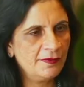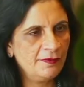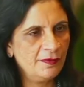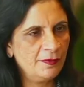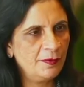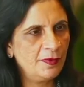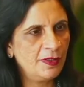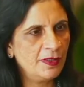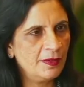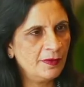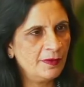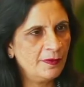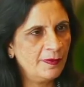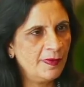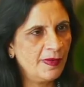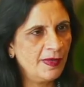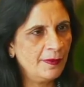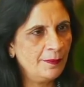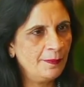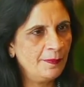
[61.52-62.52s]
they were bringing
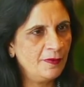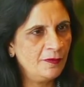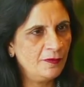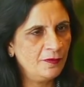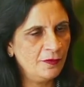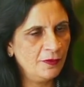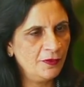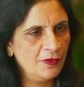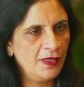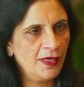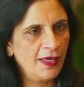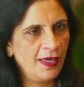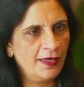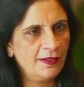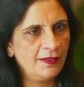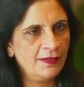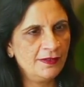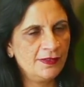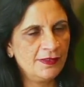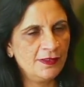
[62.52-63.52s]
me up before they
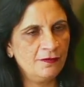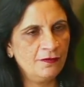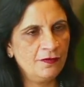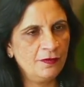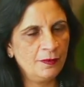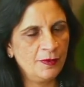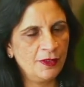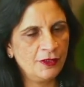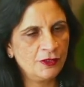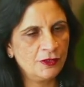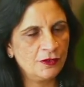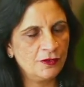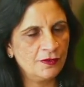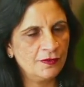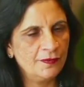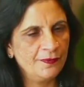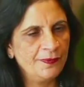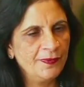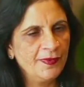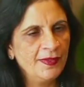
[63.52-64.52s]
had this information
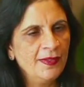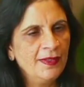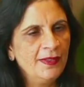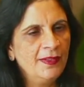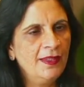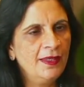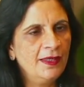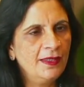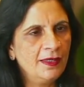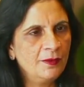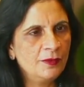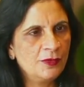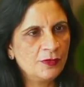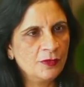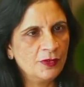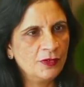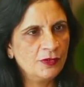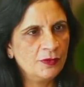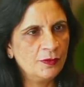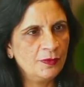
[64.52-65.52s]
that I was
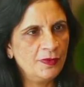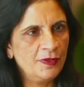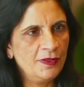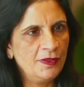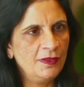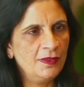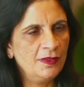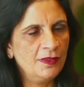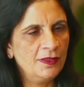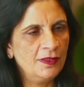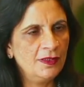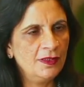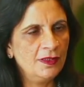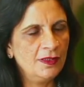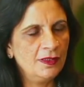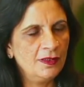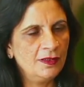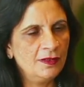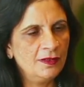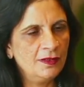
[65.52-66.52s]
going to be
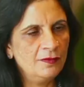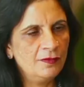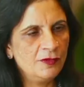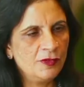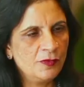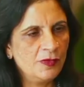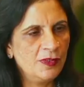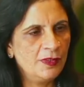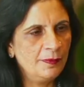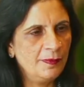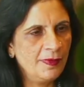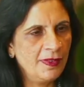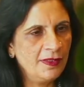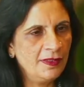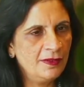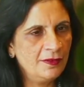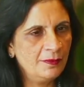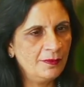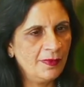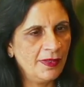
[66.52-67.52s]
visually
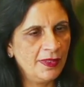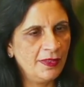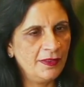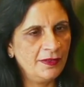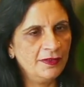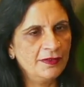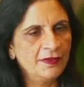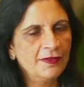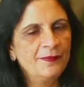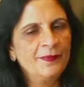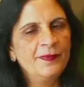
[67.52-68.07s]
impaired and blind.